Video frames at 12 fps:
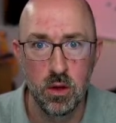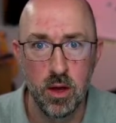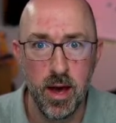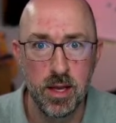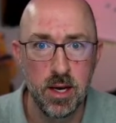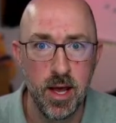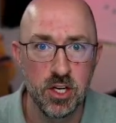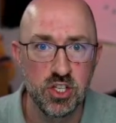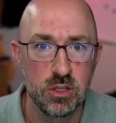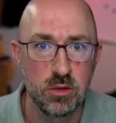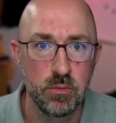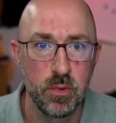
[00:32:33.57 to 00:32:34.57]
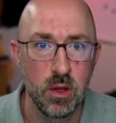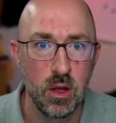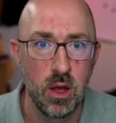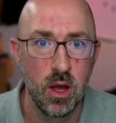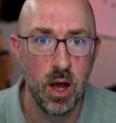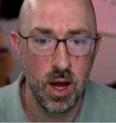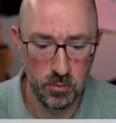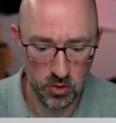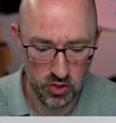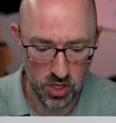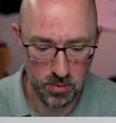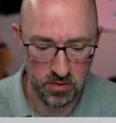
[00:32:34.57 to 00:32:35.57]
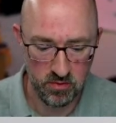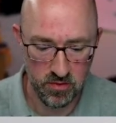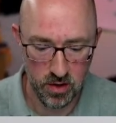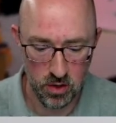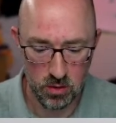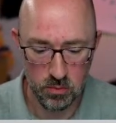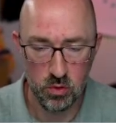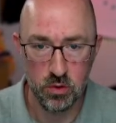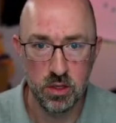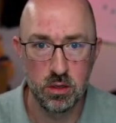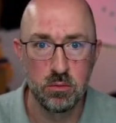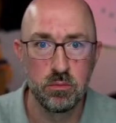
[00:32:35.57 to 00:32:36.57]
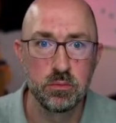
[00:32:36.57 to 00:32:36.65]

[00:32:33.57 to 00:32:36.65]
add an action. I'm going to drop a variable in.